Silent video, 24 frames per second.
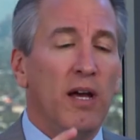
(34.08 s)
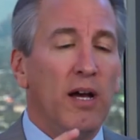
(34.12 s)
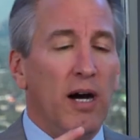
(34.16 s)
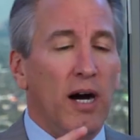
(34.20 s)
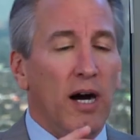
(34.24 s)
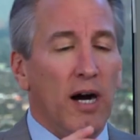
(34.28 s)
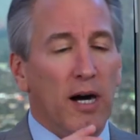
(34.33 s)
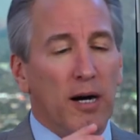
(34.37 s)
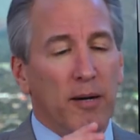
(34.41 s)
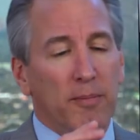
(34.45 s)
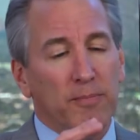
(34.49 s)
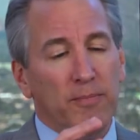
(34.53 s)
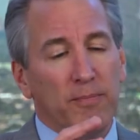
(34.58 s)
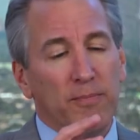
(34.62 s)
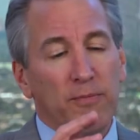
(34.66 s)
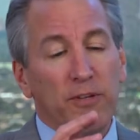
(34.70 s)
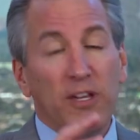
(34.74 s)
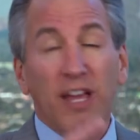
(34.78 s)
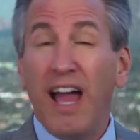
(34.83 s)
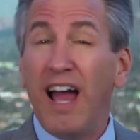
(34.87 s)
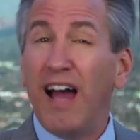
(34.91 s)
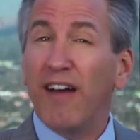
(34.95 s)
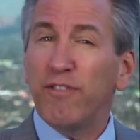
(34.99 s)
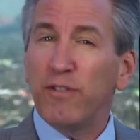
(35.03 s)
Um,
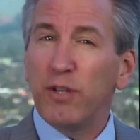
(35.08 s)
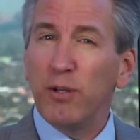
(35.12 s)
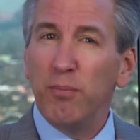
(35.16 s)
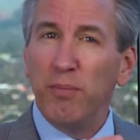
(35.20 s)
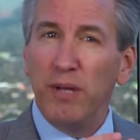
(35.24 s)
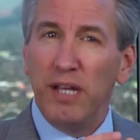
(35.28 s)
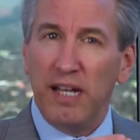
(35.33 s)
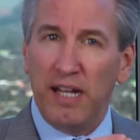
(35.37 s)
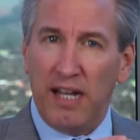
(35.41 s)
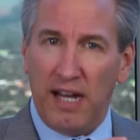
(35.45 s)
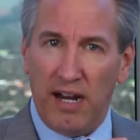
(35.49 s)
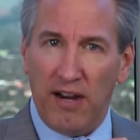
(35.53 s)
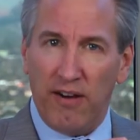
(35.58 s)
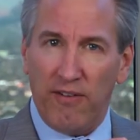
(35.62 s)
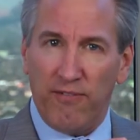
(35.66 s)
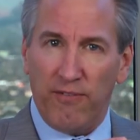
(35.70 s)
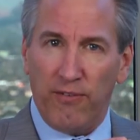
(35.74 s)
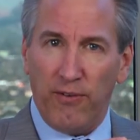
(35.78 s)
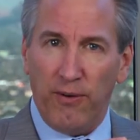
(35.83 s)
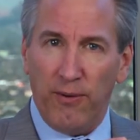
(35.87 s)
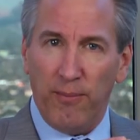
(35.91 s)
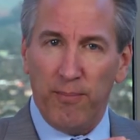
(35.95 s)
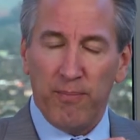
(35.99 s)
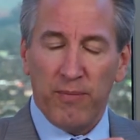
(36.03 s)
you have to be
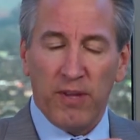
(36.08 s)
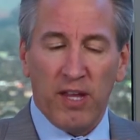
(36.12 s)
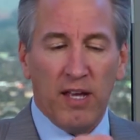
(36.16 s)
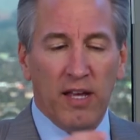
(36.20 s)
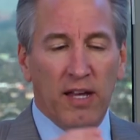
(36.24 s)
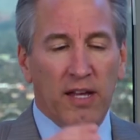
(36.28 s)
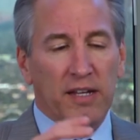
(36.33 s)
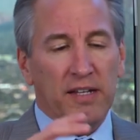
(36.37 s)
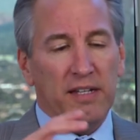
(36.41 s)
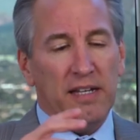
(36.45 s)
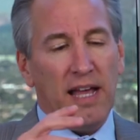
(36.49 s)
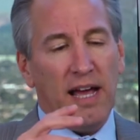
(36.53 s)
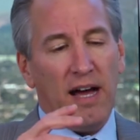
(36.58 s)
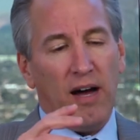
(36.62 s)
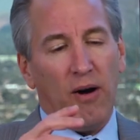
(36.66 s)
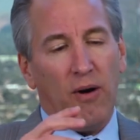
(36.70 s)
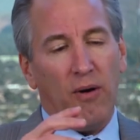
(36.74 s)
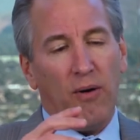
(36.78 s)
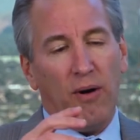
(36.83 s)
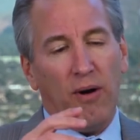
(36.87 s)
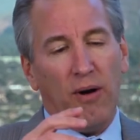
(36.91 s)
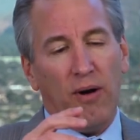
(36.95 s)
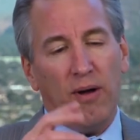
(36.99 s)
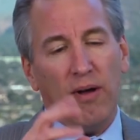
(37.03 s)
careful.
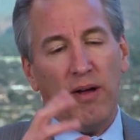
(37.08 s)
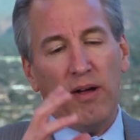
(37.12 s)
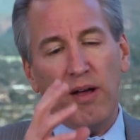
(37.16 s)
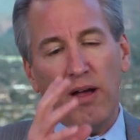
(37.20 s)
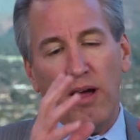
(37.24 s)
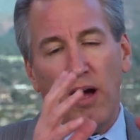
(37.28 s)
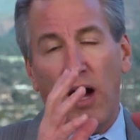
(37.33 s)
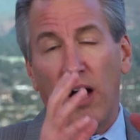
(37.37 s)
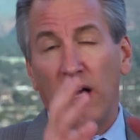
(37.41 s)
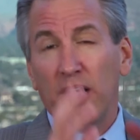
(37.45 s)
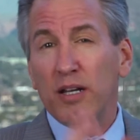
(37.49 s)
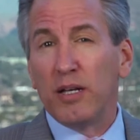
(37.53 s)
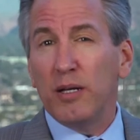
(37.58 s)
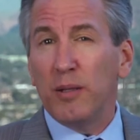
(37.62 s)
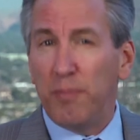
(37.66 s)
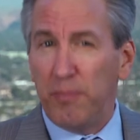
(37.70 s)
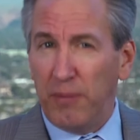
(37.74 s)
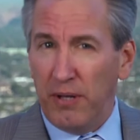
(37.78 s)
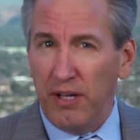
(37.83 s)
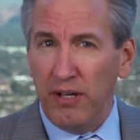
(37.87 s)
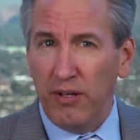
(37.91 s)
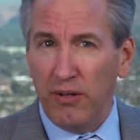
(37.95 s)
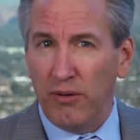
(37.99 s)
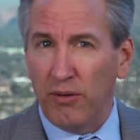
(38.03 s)
Now, on an
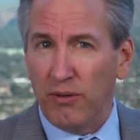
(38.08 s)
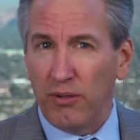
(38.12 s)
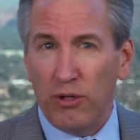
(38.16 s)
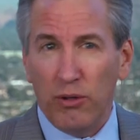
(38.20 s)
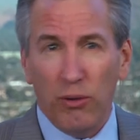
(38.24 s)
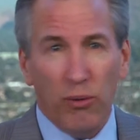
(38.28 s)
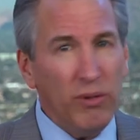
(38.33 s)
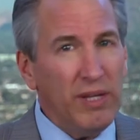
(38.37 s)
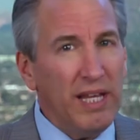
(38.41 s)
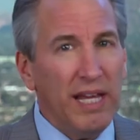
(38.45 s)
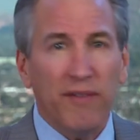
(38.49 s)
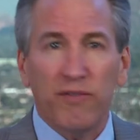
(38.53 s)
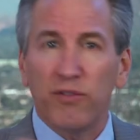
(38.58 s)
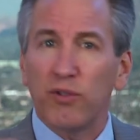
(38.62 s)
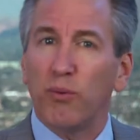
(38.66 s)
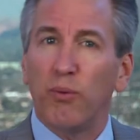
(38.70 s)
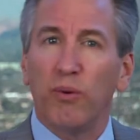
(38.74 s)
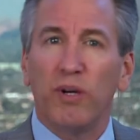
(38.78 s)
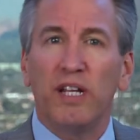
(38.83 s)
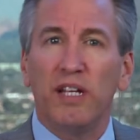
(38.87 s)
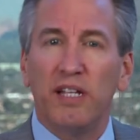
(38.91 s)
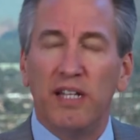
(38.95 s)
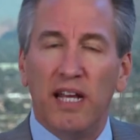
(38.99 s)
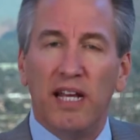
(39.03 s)
appeal, you only have
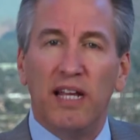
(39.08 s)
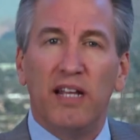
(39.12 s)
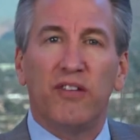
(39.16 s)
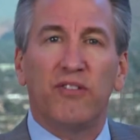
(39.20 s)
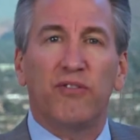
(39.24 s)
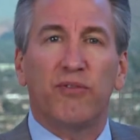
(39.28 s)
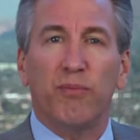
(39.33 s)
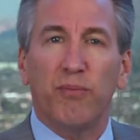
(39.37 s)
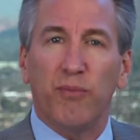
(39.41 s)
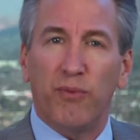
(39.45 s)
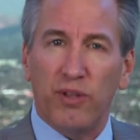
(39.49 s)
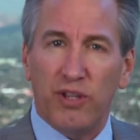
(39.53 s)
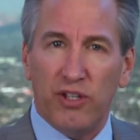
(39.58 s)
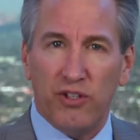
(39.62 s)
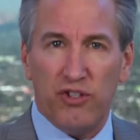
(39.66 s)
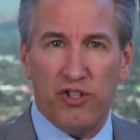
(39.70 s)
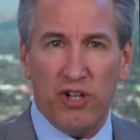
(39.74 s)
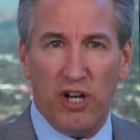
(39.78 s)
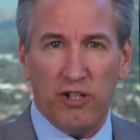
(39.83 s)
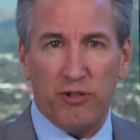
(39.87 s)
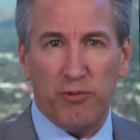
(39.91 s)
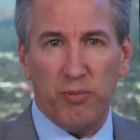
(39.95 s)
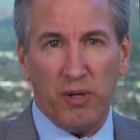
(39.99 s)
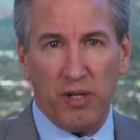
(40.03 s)
20 days from when the
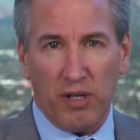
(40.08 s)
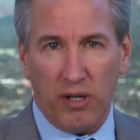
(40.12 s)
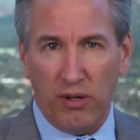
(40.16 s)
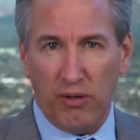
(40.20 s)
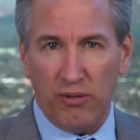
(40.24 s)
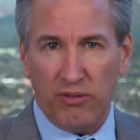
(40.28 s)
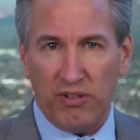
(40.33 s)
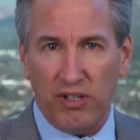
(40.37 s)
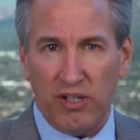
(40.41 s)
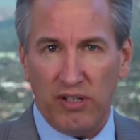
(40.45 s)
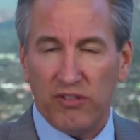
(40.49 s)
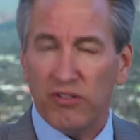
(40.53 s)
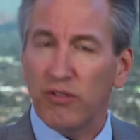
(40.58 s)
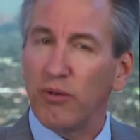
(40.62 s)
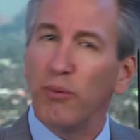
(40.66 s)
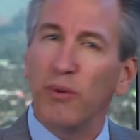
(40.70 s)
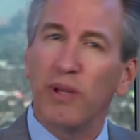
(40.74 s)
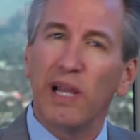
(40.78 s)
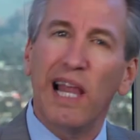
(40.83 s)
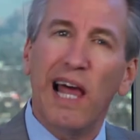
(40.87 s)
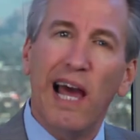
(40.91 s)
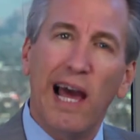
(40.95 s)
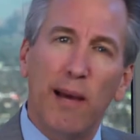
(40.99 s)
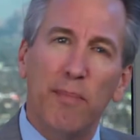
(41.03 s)
judgment goes in. So what
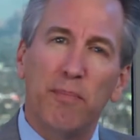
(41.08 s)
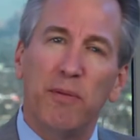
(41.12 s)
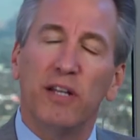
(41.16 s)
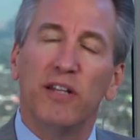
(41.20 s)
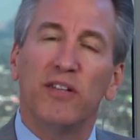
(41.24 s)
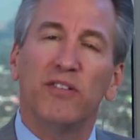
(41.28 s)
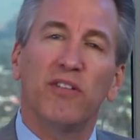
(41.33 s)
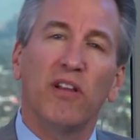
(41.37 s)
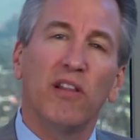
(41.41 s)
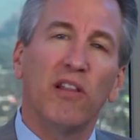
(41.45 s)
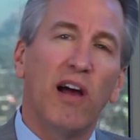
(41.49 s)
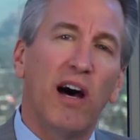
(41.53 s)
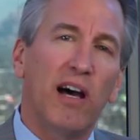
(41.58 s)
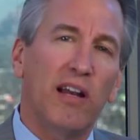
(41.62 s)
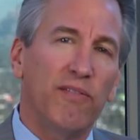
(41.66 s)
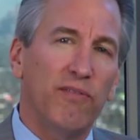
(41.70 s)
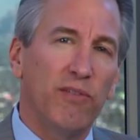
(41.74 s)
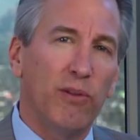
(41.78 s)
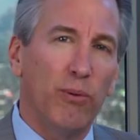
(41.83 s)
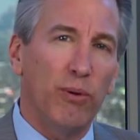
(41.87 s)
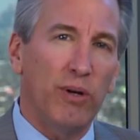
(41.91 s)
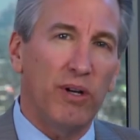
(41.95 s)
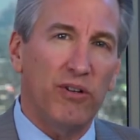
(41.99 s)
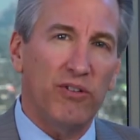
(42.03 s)
will happen is a lot of
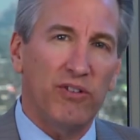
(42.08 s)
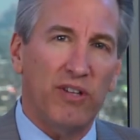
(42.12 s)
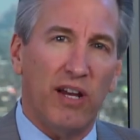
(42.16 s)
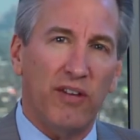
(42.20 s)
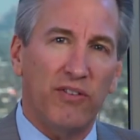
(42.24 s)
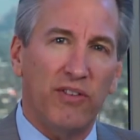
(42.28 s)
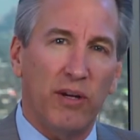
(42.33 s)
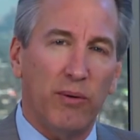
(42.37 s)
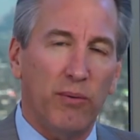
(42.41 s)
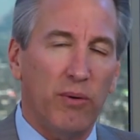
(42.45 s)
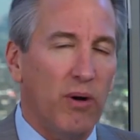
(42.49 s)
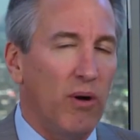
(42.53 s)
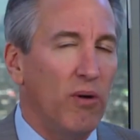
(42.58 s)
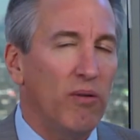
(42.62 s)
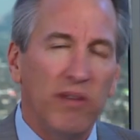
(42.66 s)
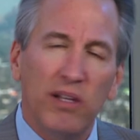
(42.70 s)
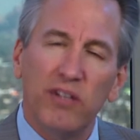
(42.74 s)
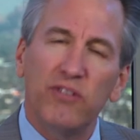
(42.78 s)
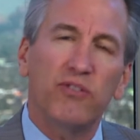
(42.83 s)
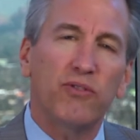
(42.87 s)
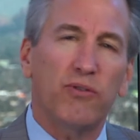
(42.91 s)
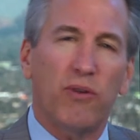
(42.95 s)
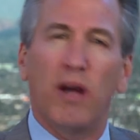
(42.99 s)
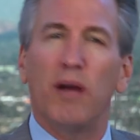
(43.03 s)
lawyers out there will go,
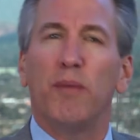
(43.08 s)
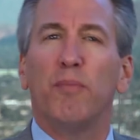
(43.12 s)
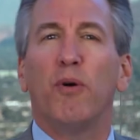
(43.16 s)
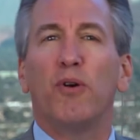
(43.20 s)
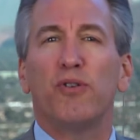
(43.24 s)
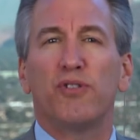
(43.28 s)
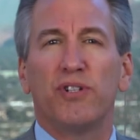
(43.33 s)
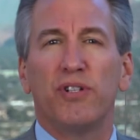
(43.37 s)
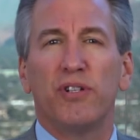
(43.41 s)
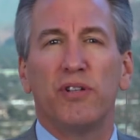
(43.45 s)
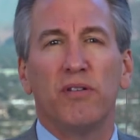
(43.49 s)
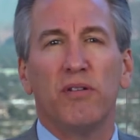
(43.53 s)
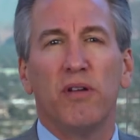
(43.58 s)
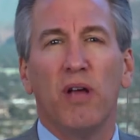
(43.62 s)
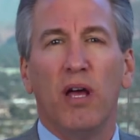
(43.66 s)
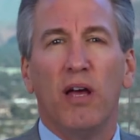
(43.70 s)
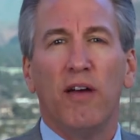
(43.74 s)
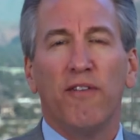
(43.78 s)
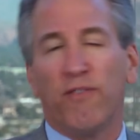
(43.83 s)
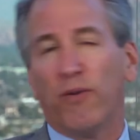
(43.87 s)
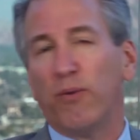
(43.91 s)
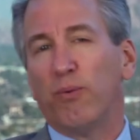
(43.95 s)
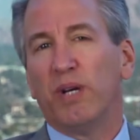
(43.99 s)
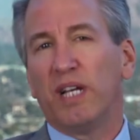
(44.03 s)
let's try a motion
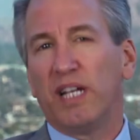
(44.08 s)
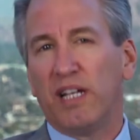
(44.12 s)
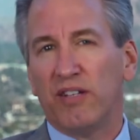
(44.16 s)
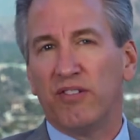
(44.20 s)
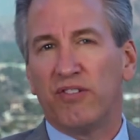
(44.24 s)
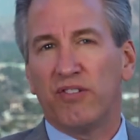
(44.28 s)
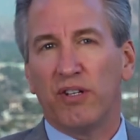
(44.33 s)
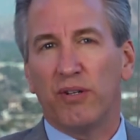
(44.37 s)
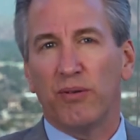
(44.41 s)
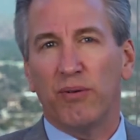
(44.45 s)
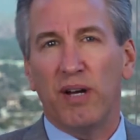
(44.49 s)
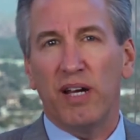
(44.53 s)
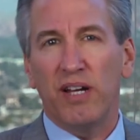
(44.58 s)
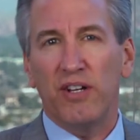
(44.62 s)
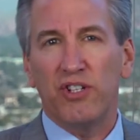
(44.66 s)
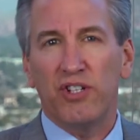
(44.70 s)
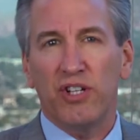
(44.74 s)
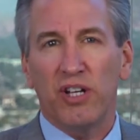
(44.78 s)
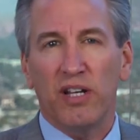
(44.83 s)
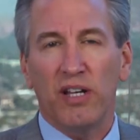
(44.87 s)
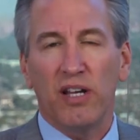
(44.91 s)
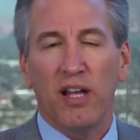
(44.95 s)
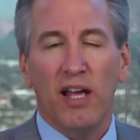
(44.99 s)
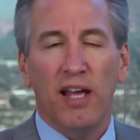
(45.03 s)
for
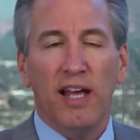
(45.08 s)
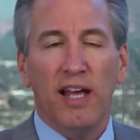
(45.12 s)
reconsideration.